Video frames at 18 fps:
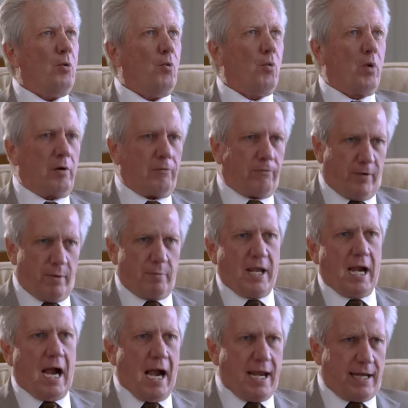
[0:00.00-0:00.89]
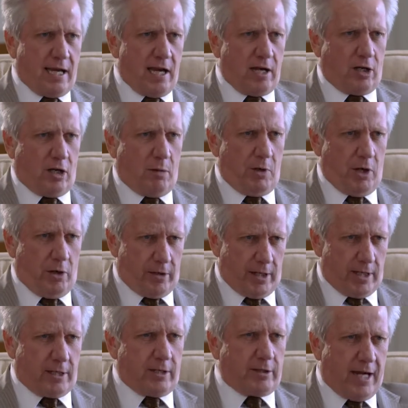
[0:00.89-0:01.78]
weren't from the ICANN
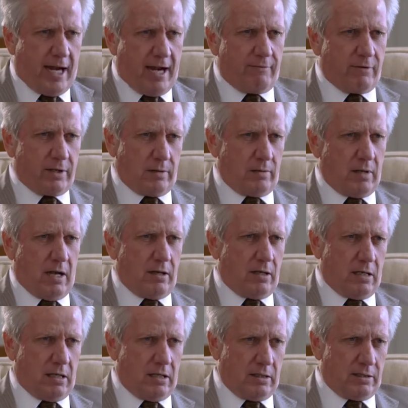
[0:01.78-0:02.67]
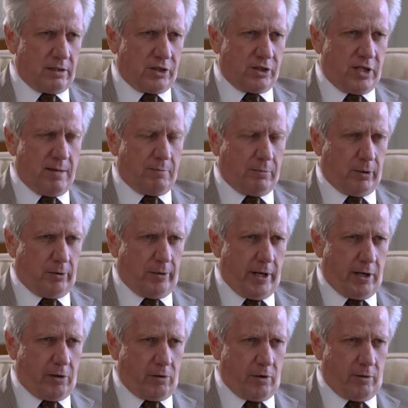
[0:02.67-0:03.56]
community. Did you have a, a, a steep
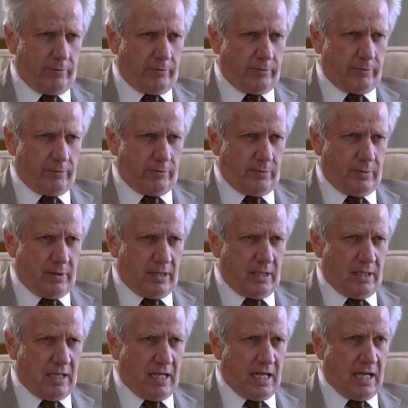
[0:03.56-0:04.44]
learning curve? I had a